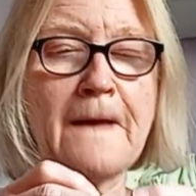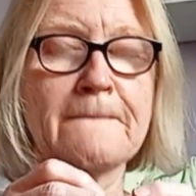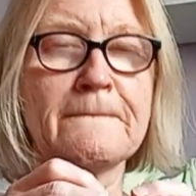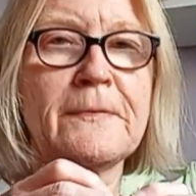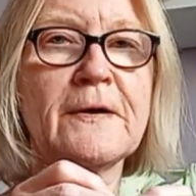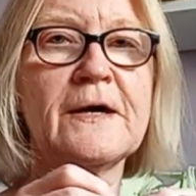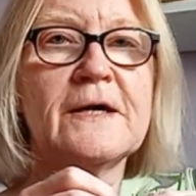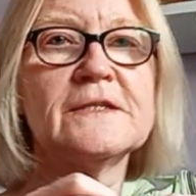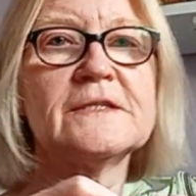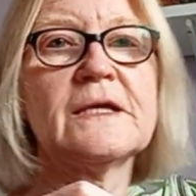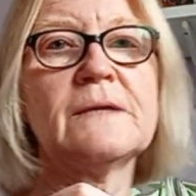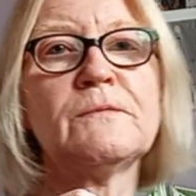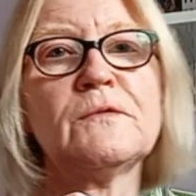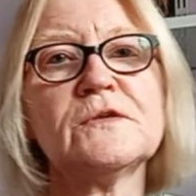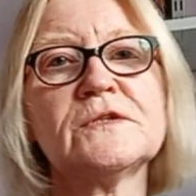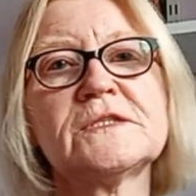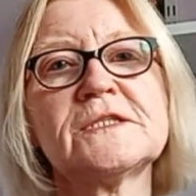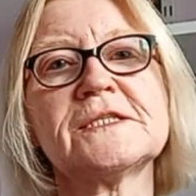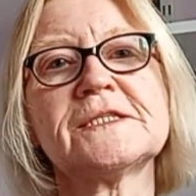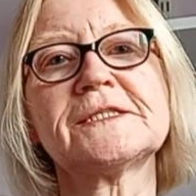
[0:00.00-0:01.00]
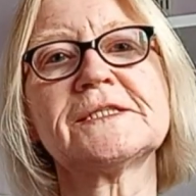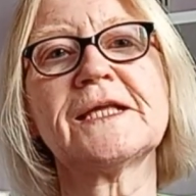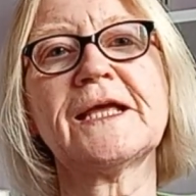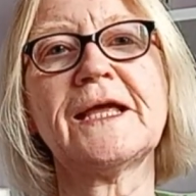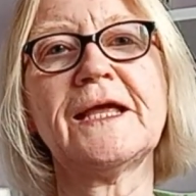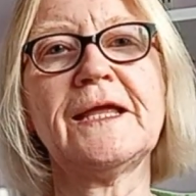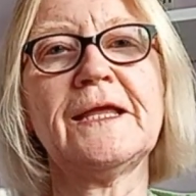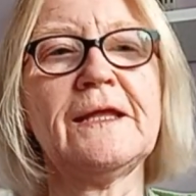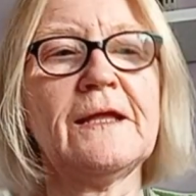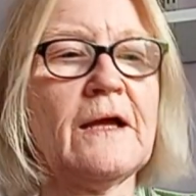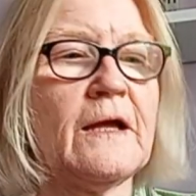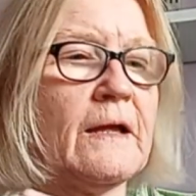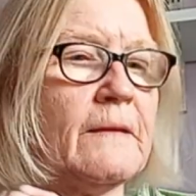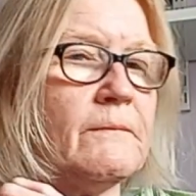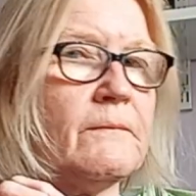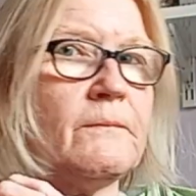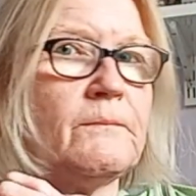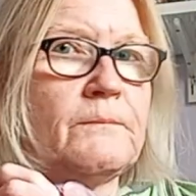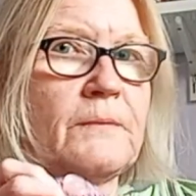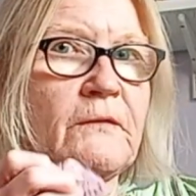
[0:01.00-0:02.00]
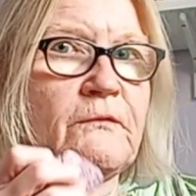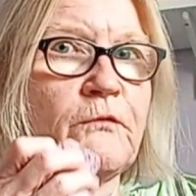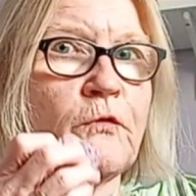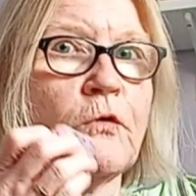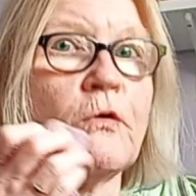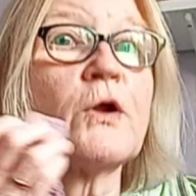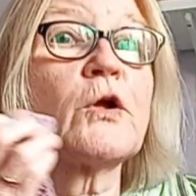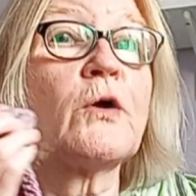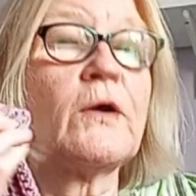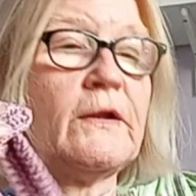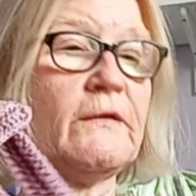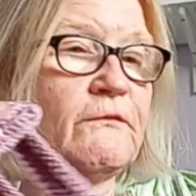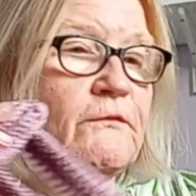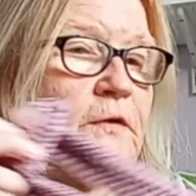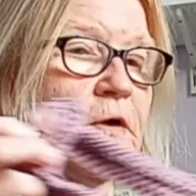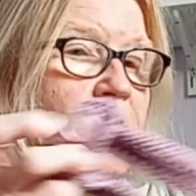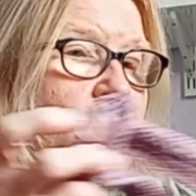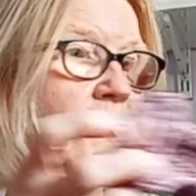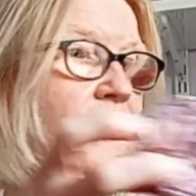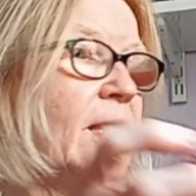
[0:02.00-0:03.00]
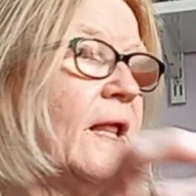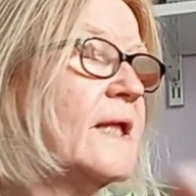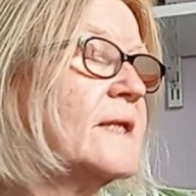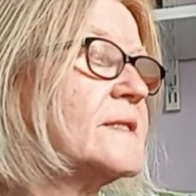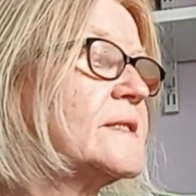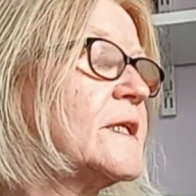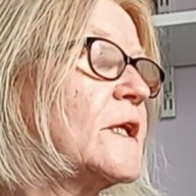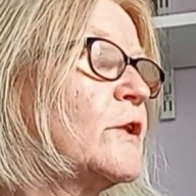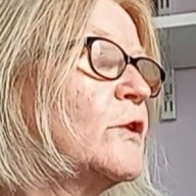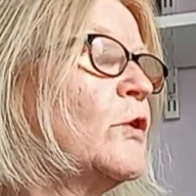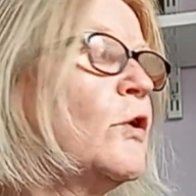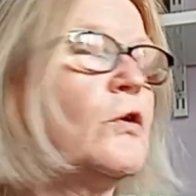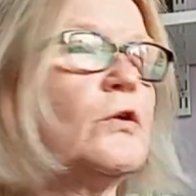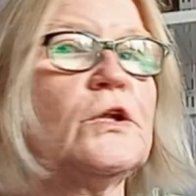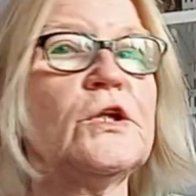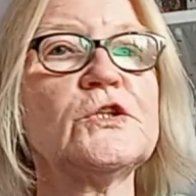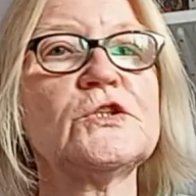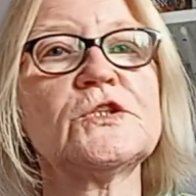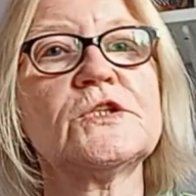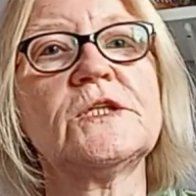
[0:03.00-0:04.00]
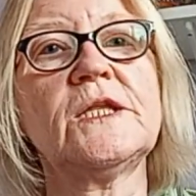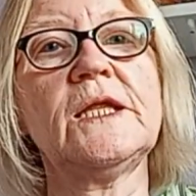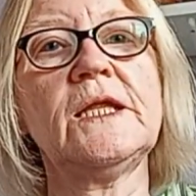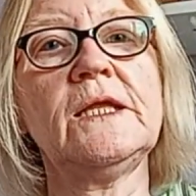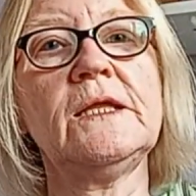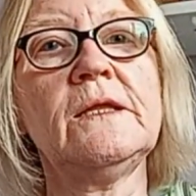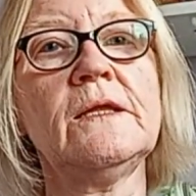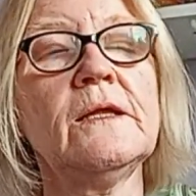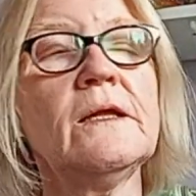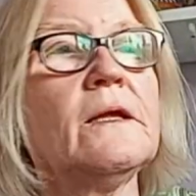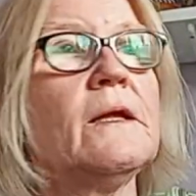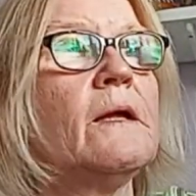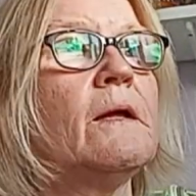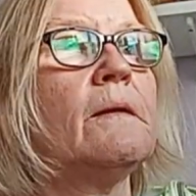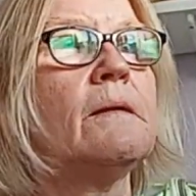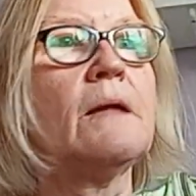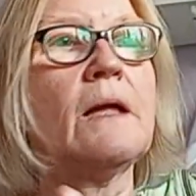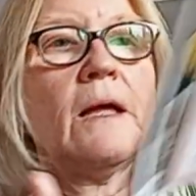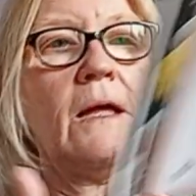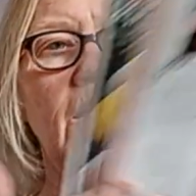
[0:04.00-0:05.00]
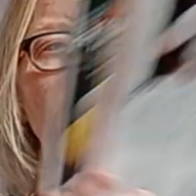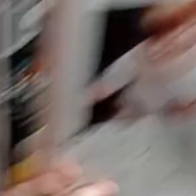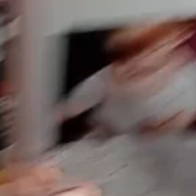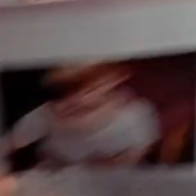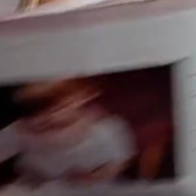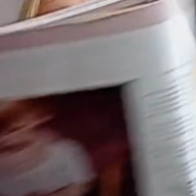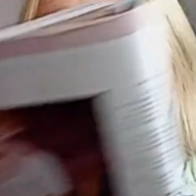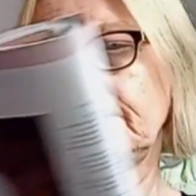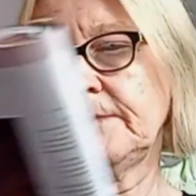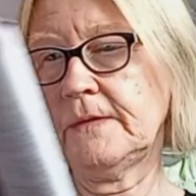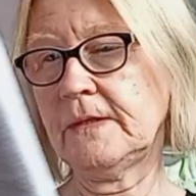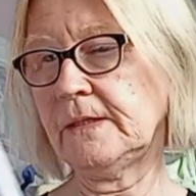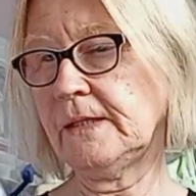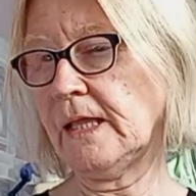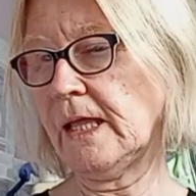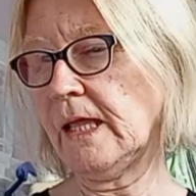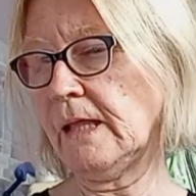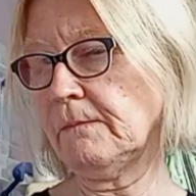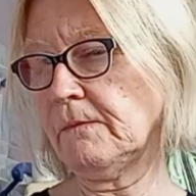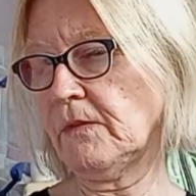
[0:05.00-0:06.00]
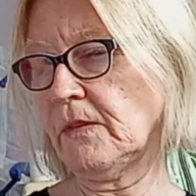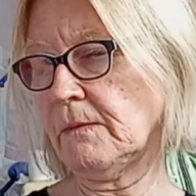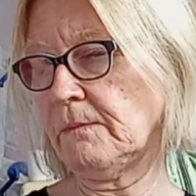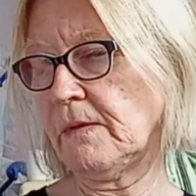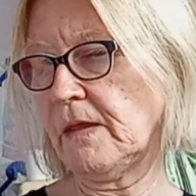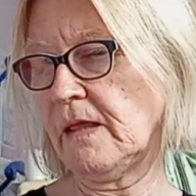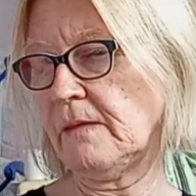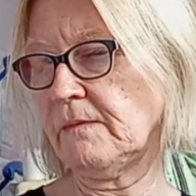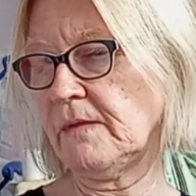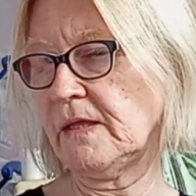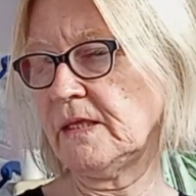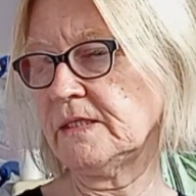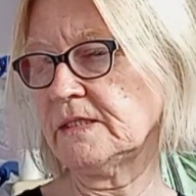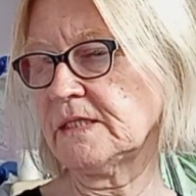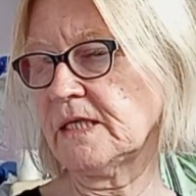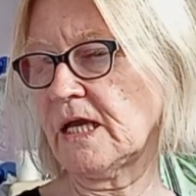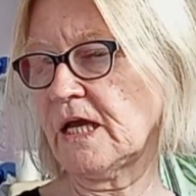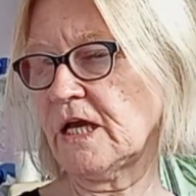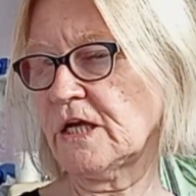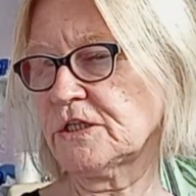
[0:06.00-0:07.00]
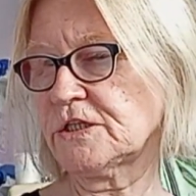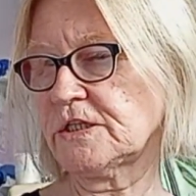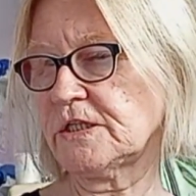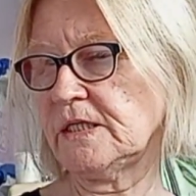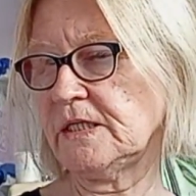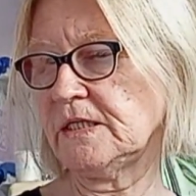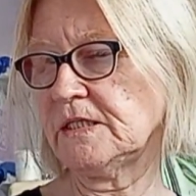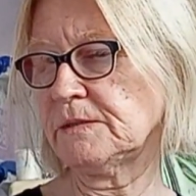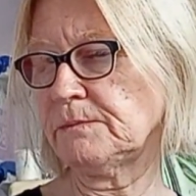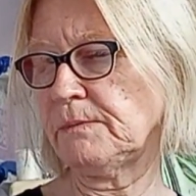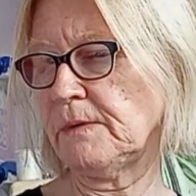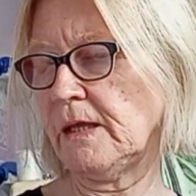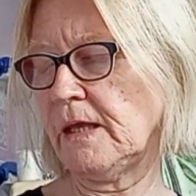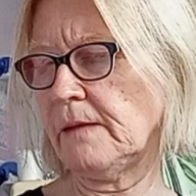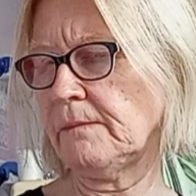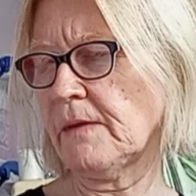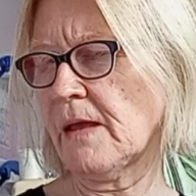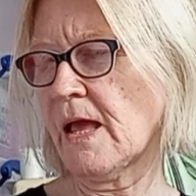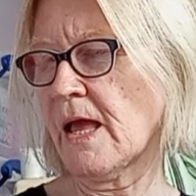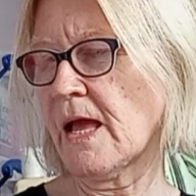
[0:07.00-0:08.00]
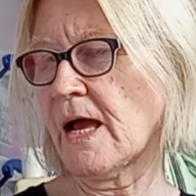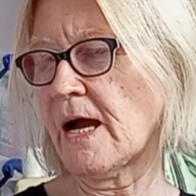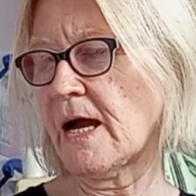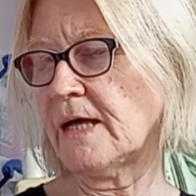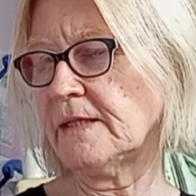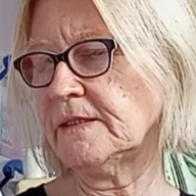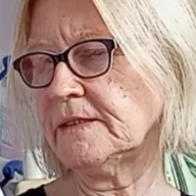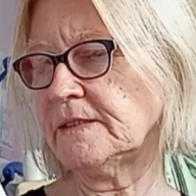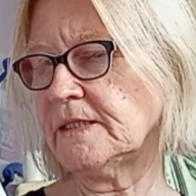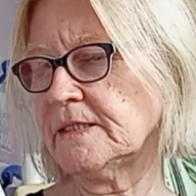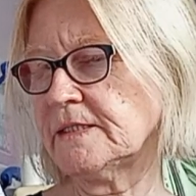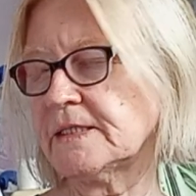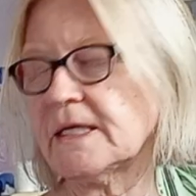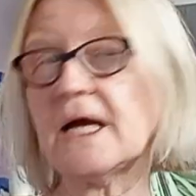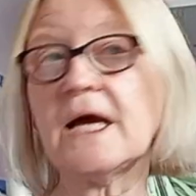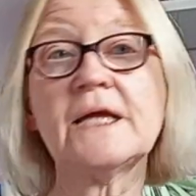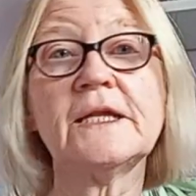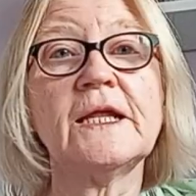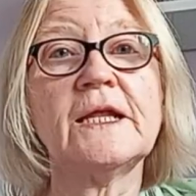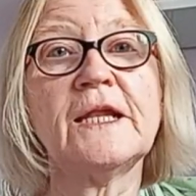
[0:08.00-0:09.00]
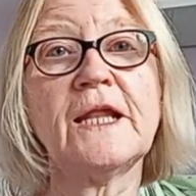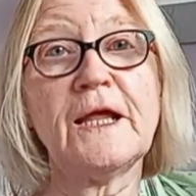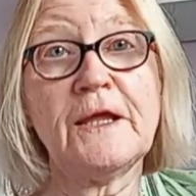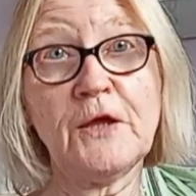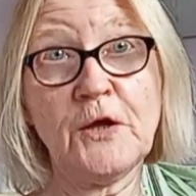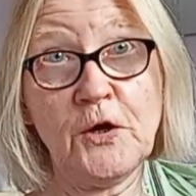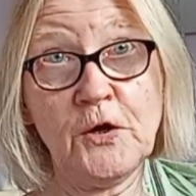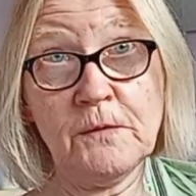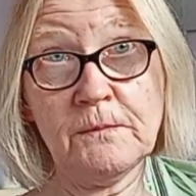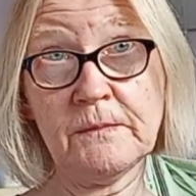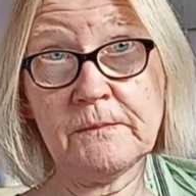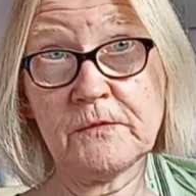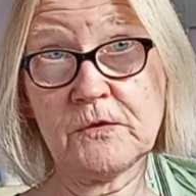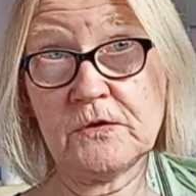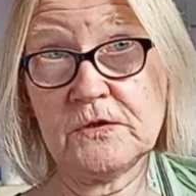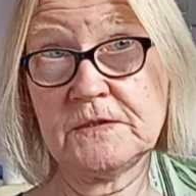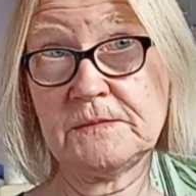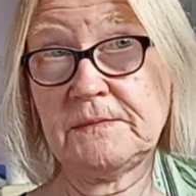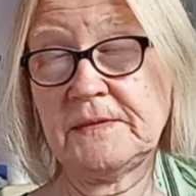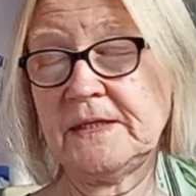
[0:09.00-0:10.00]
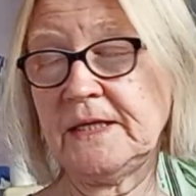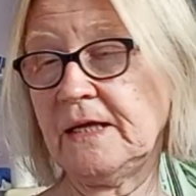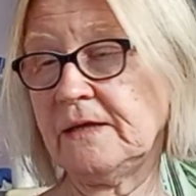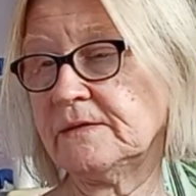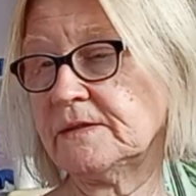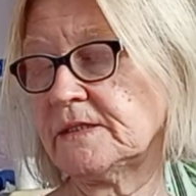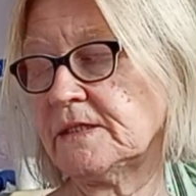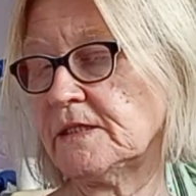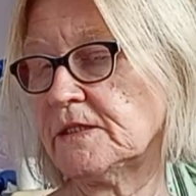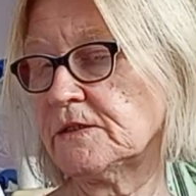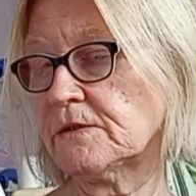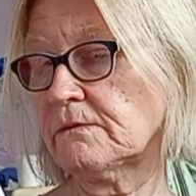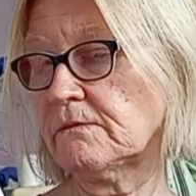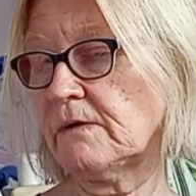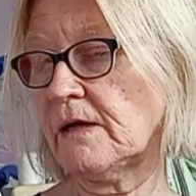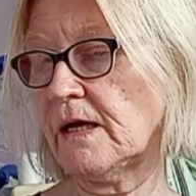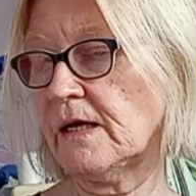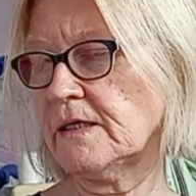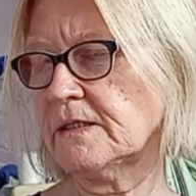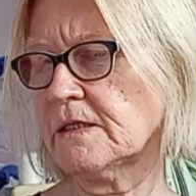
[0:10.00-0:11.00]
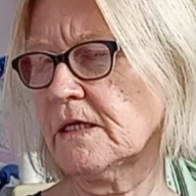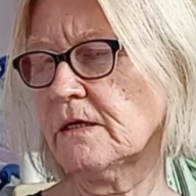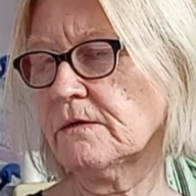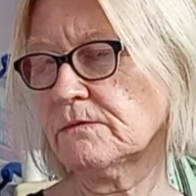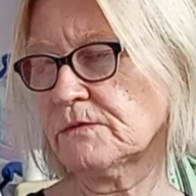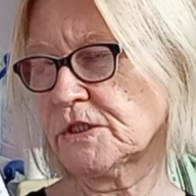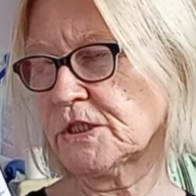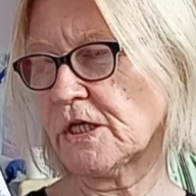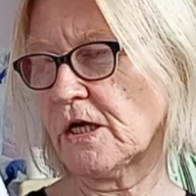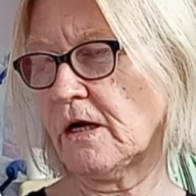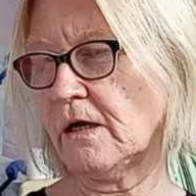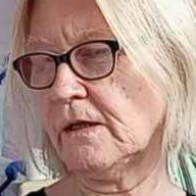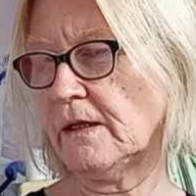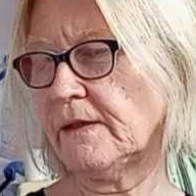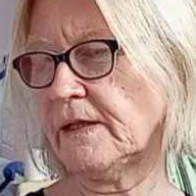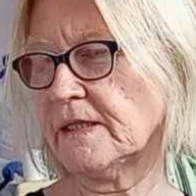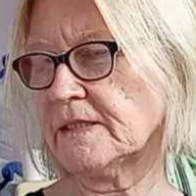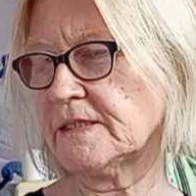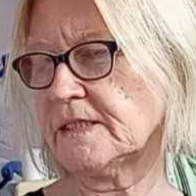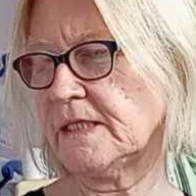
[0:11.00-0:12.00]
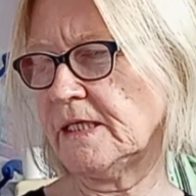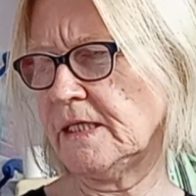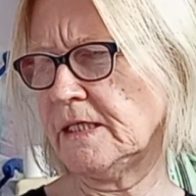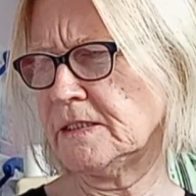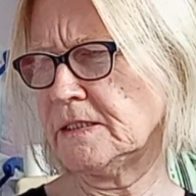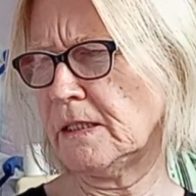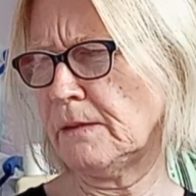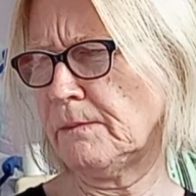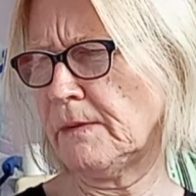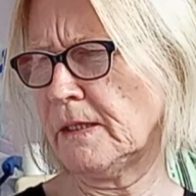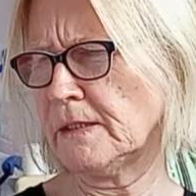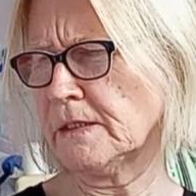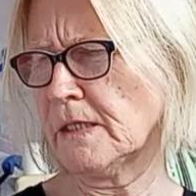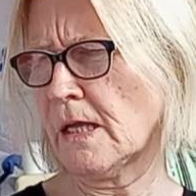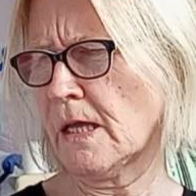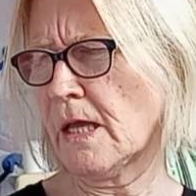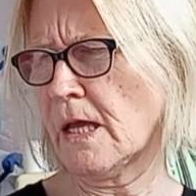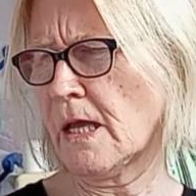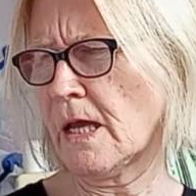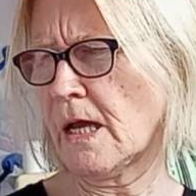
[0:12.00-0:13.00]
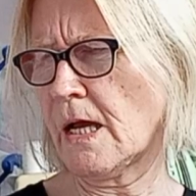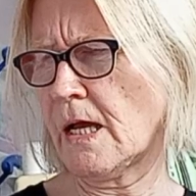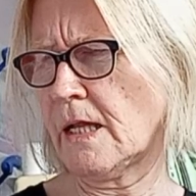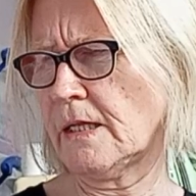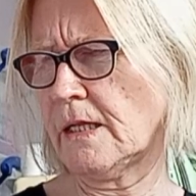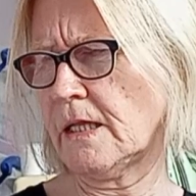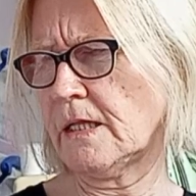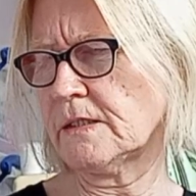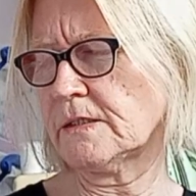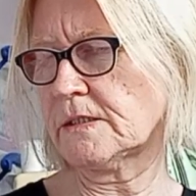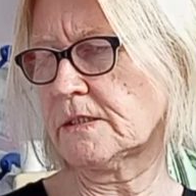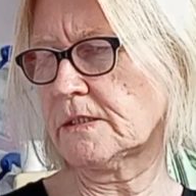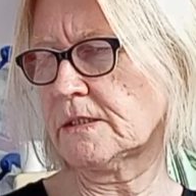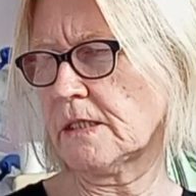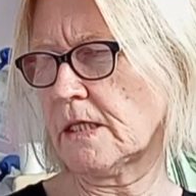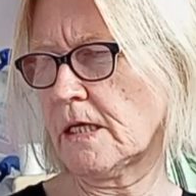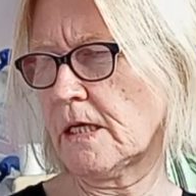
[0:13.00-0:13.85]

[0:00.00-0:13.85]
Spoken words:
But I want to say, before I go any further, let's acknowledge the name of the bib is Ashi's Bib, and the designer, and I hope I'm going to pronounce this right, Charlotte, that's the easy bit, and it's